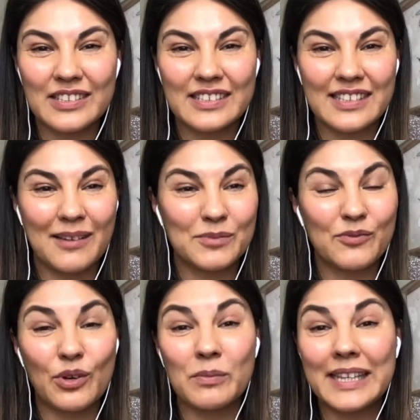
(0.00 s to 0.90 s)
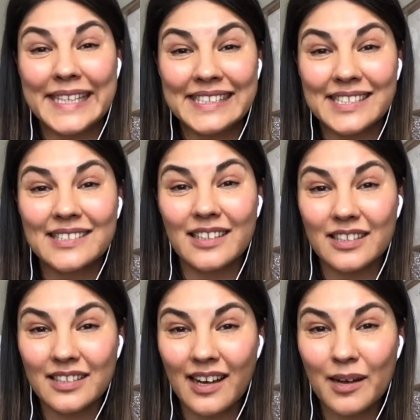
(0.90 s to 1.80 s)
This comes from Lean
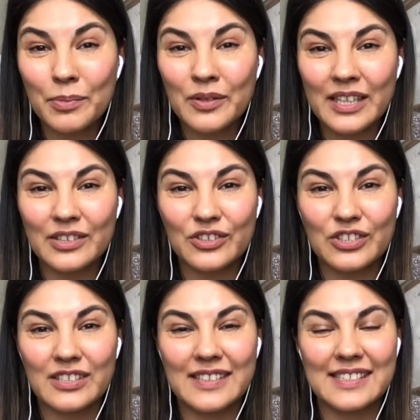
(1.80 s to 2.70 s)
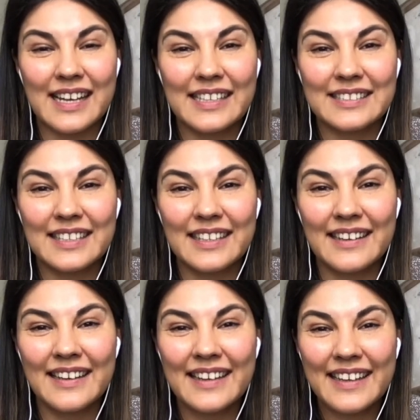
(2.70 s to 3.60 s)
Startup literature, this
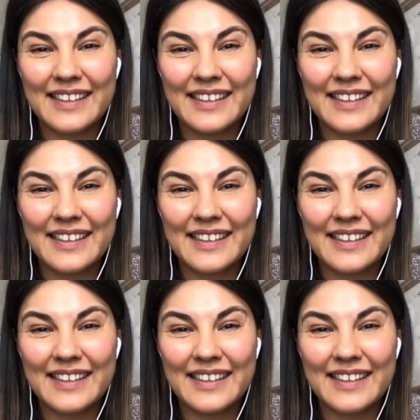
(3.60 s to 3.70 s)
idea